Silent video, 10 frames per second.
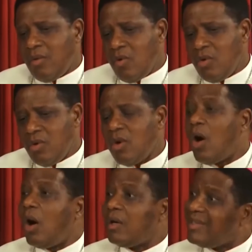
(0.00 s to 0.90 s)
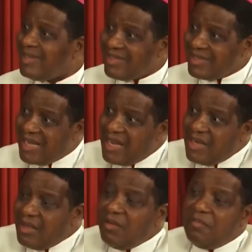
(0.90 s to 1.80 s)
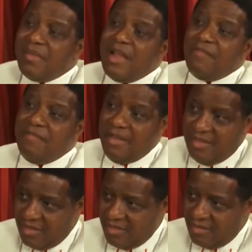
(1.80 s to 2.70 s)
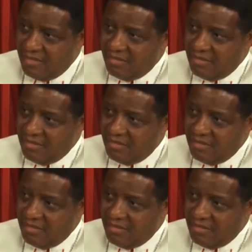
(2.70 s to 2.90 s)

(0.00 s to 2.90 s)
own understanding of my faith